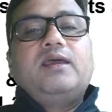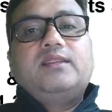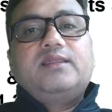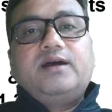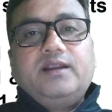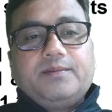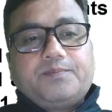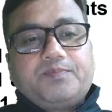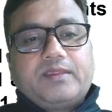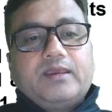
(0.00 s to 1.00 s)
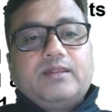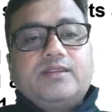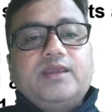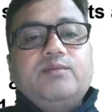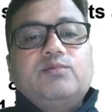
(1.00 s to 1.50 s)
Third,
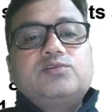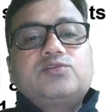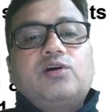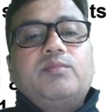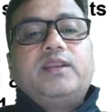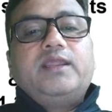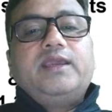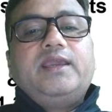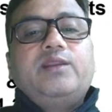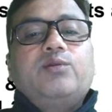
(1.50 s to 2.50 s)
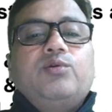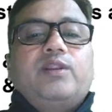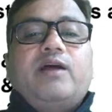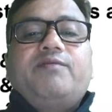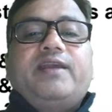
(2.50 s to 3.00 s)
seen most commonly in road
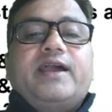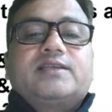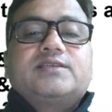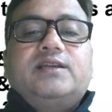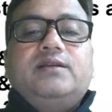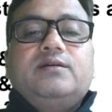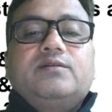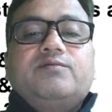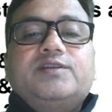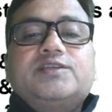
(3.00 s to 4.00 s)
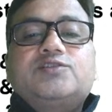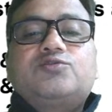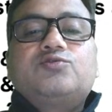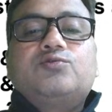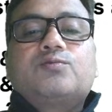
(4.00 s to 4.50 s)
traffic accident, which is
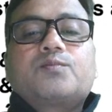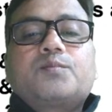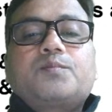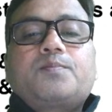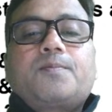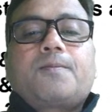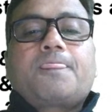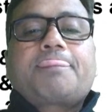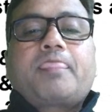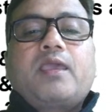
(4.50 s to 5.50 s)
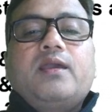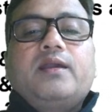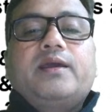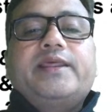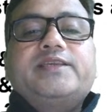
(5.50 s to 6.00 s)
true.
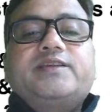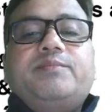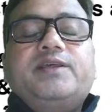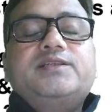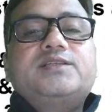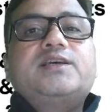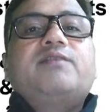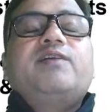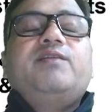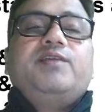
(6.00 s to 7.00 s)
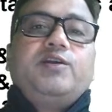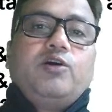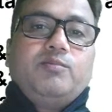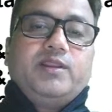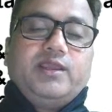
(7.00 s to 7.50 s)
Grazed abrasions are very
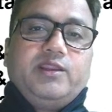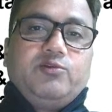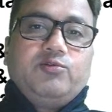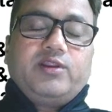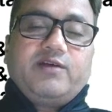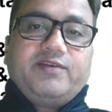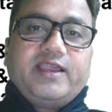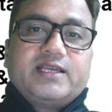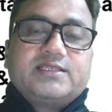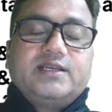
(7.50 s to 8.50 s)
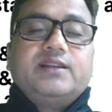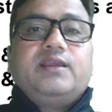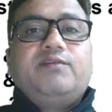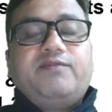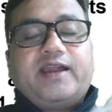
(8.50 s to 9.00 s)
common in road traffic accident.
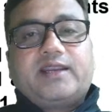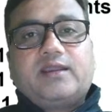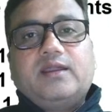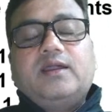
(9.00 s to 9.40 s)
In fact,